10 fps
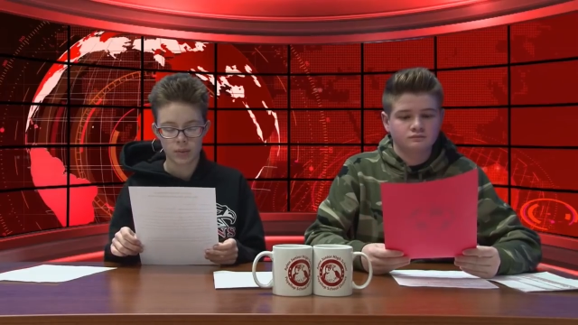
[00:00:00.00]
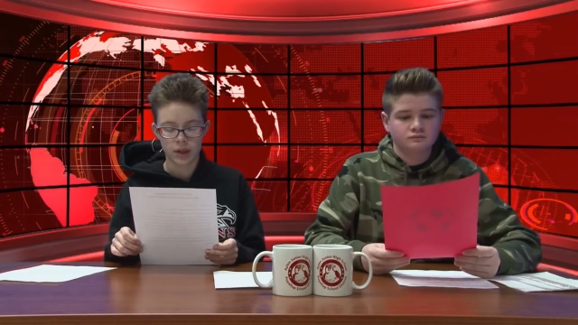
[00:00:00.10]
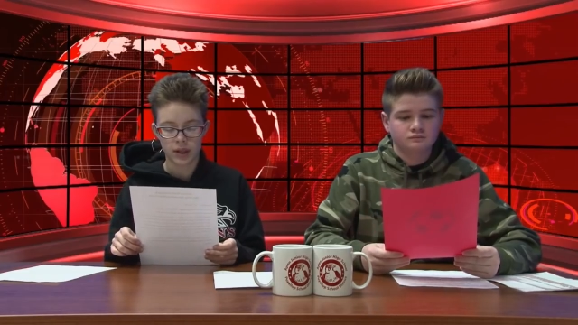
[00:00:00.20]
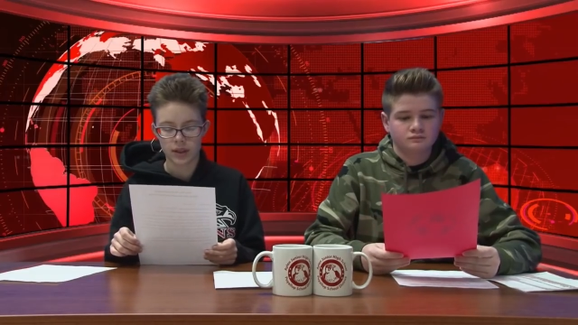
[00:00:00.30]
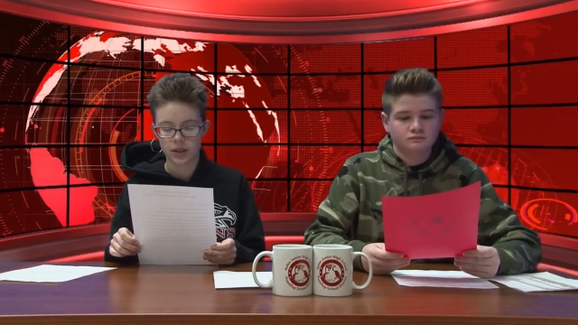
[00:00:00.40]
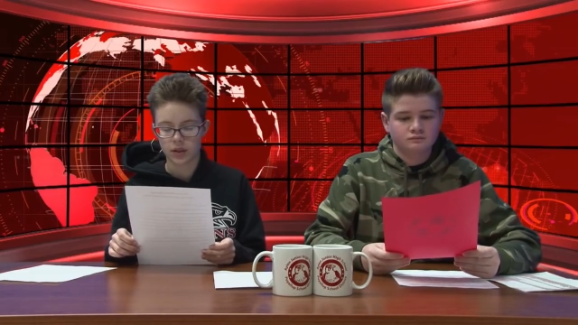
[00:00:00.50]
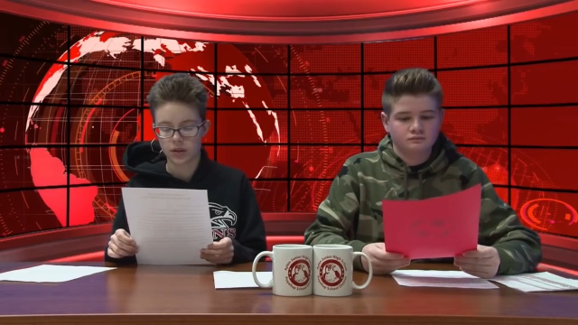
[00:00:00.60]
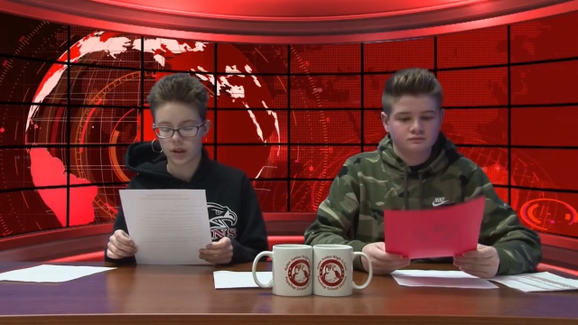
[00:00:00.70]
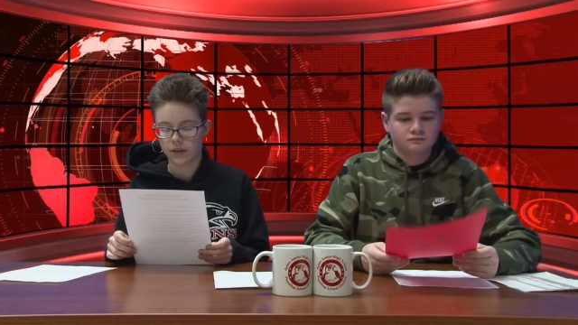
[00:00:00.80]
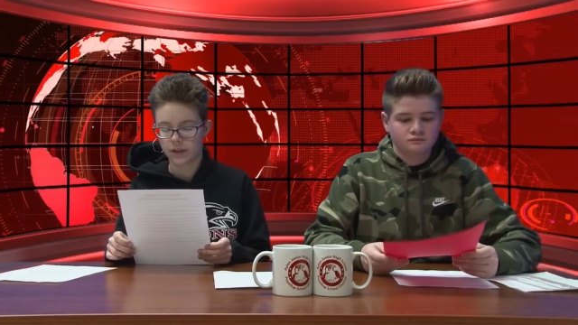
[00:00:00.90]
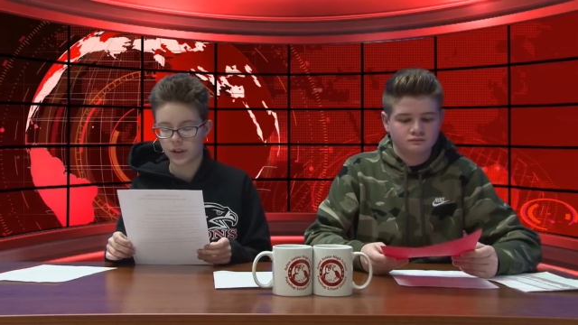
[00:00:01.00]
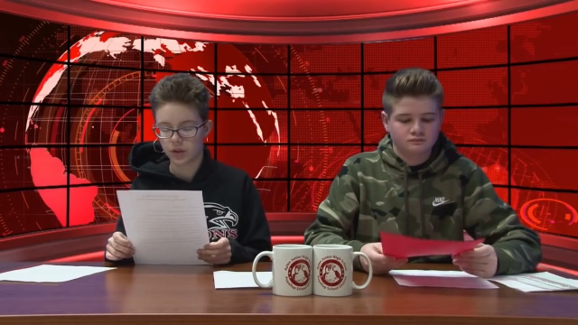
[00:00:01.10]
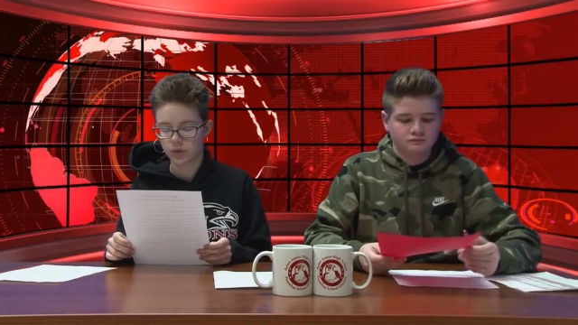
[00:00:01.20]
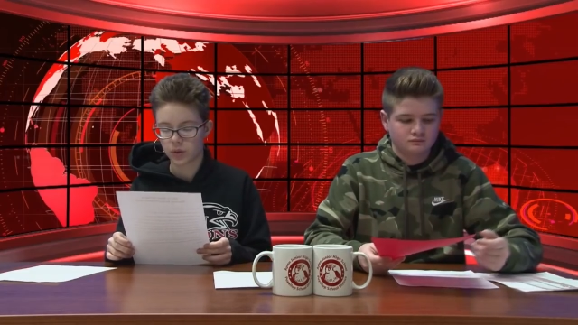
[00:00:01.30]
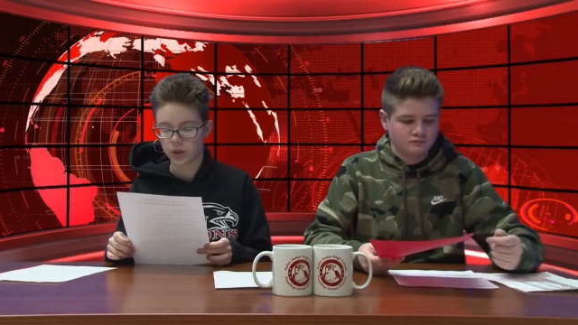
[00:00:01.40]
Speaker 1: Please consult the
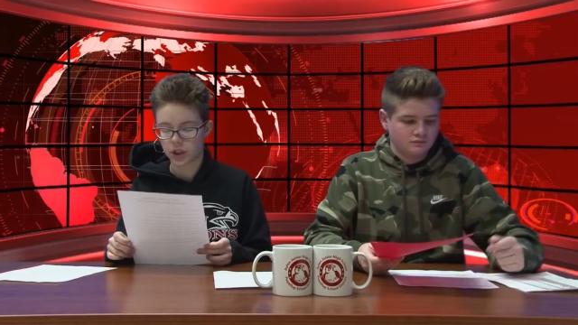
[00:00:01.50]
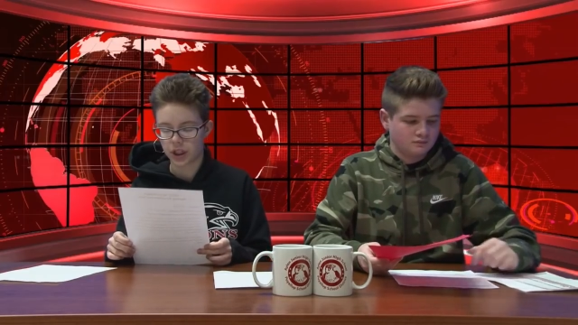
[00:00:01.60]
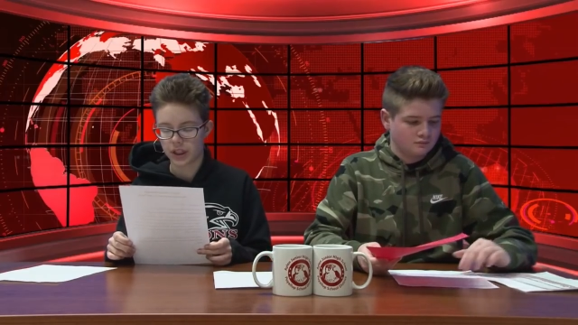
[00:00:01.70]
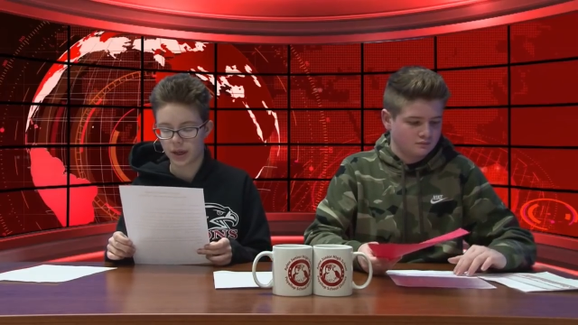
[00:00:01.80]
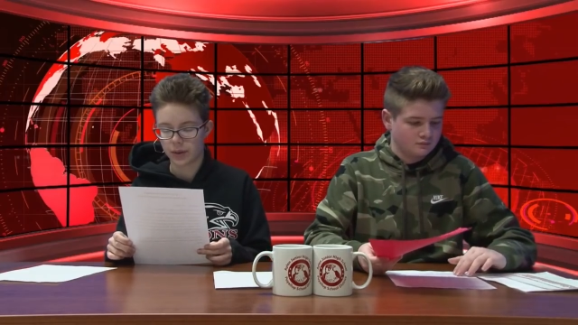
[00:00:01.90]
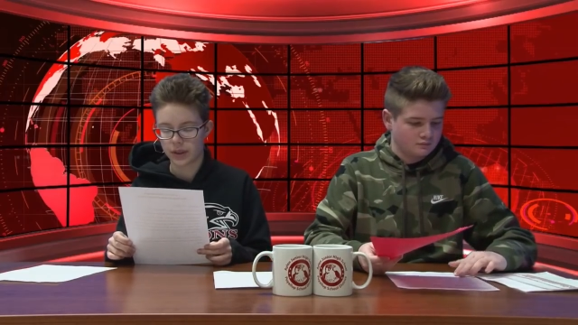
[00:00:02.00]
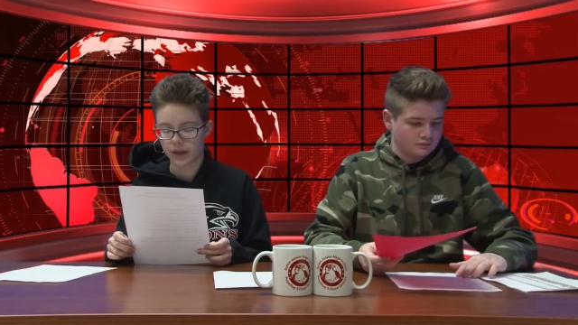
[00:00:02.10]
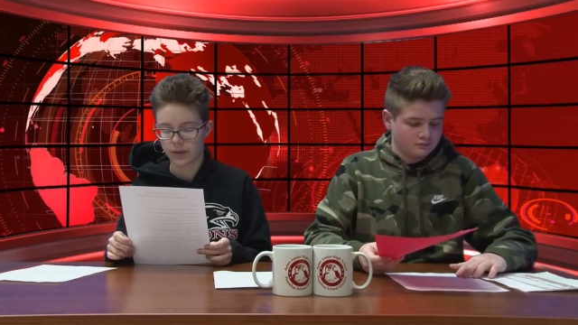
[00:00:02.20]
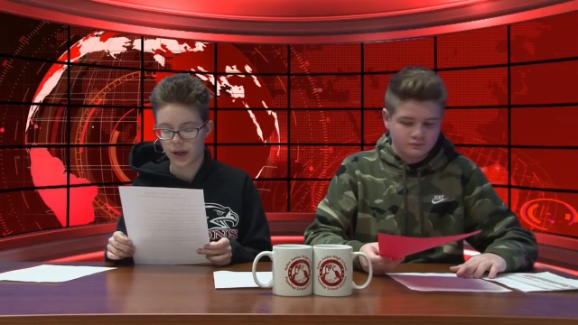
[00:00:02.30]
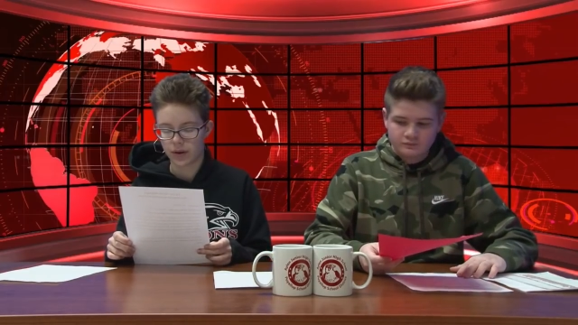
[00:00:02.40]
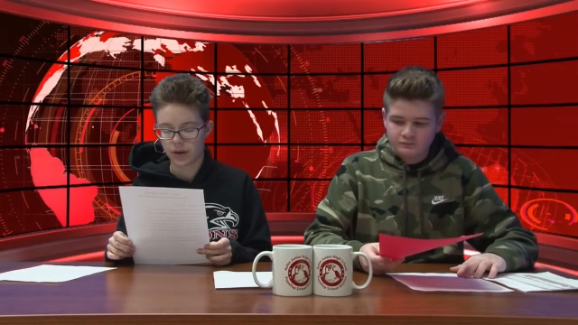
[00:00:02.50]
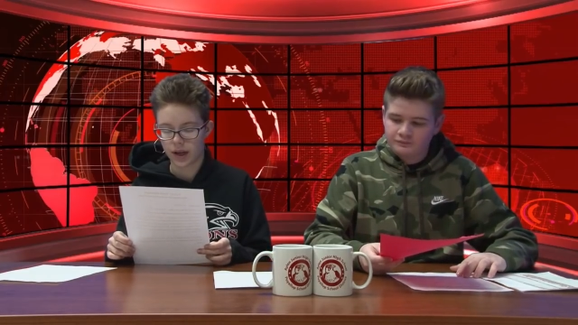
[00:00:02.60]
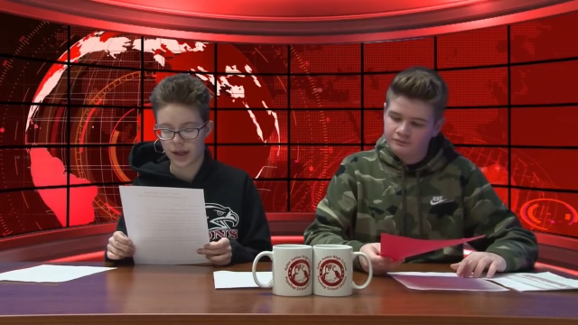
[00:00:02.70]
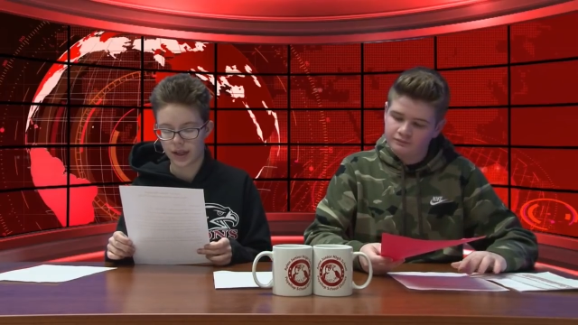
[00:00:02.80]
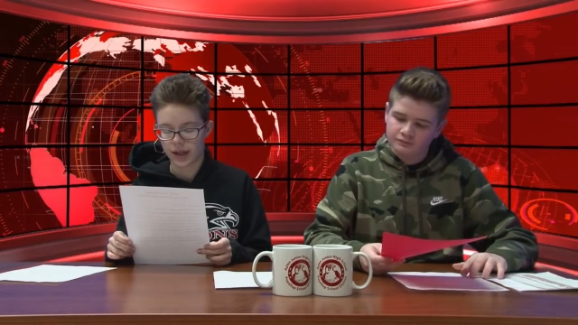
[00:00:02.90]
official rule sheet that was given out
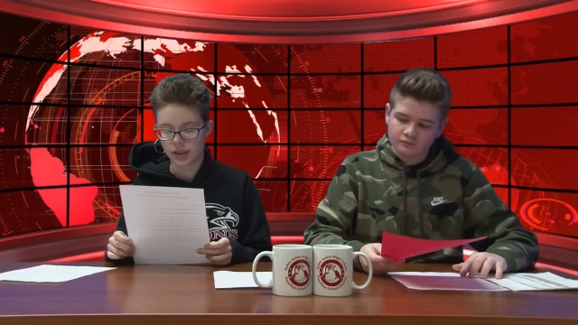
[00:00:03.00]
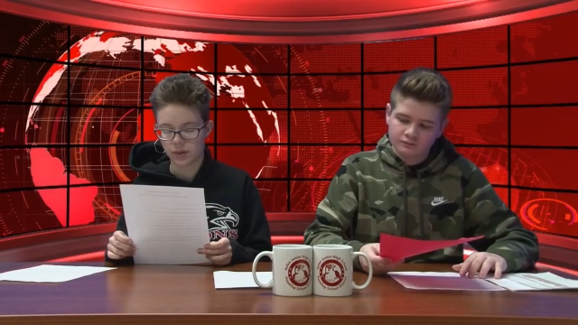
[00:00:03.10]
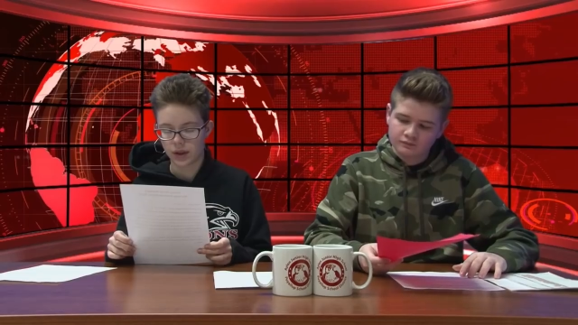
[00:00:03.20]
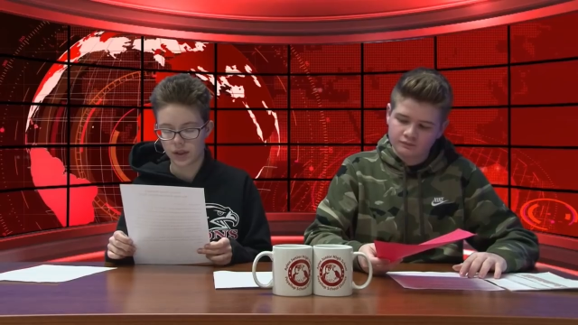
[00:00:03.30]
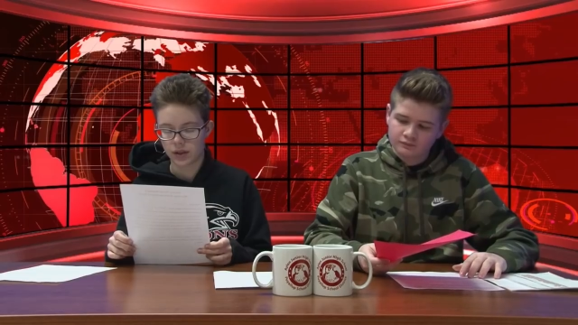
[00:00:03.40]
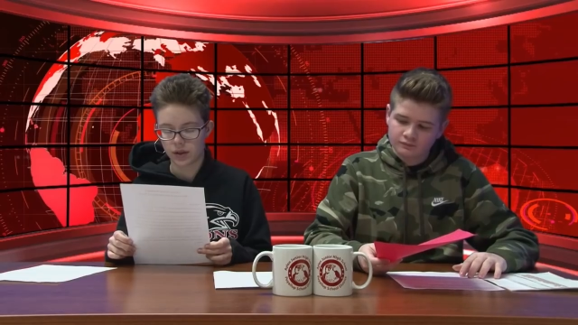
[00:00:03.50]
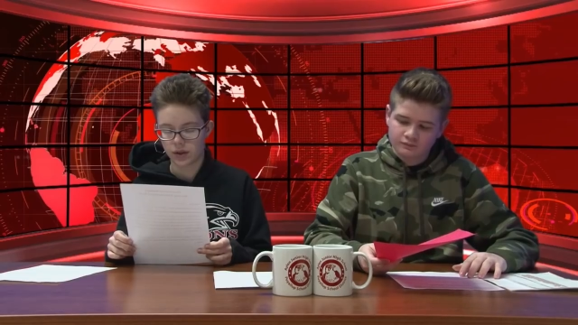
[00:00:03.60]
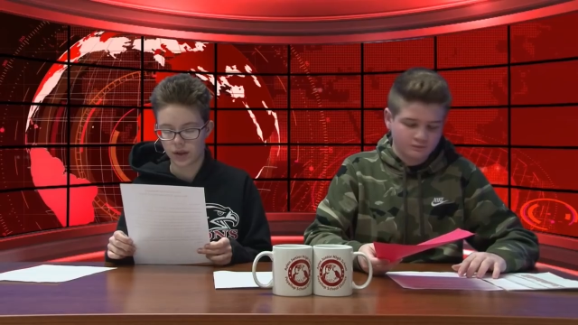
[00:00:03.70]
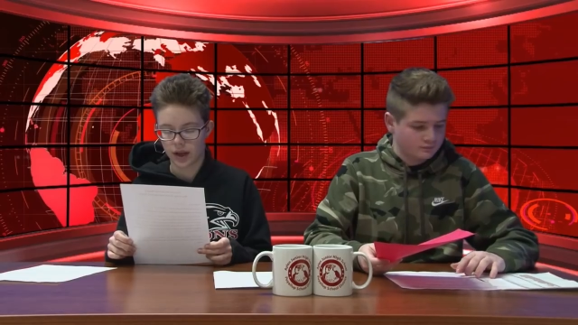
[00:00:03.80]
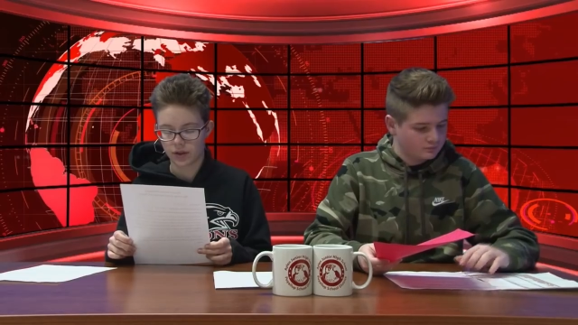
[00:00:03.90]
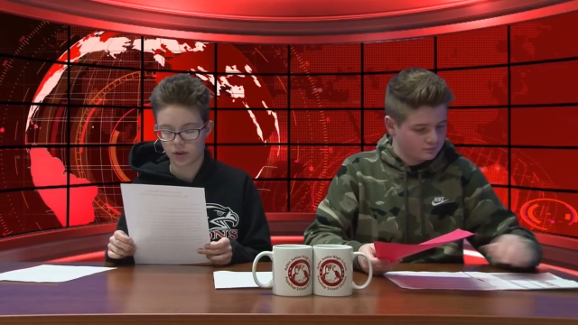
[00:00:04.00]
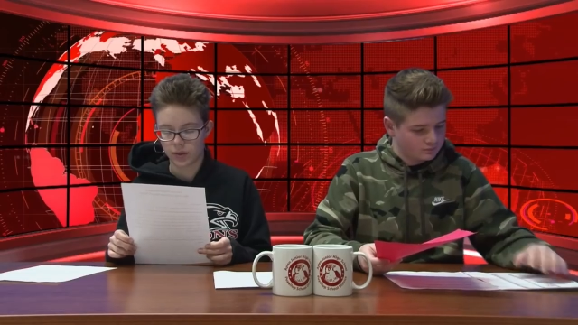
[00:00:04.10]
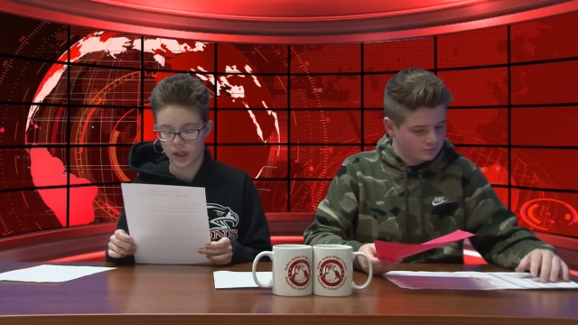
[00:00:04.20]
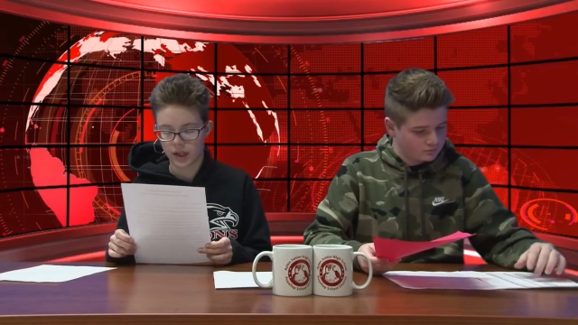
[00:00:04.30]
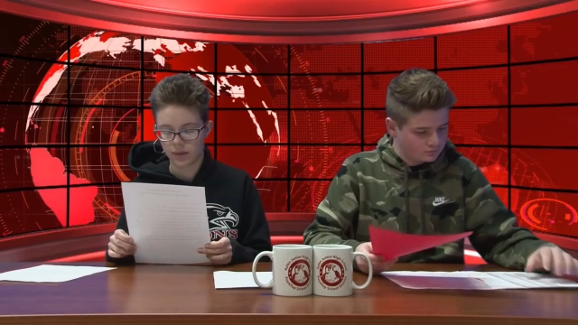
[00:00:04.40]
at last week's student
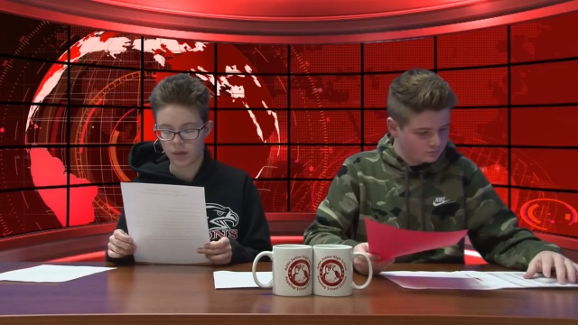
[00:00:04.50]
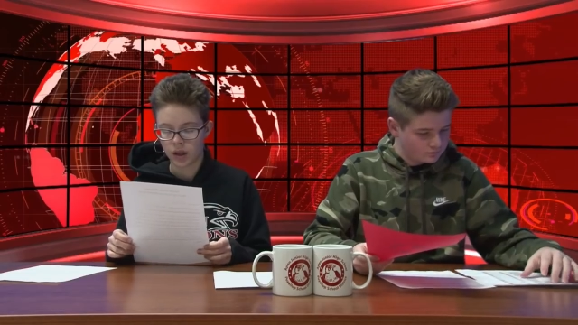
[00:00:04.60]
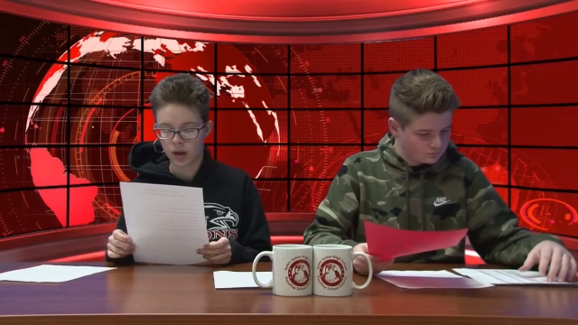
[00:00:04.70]
council meeting.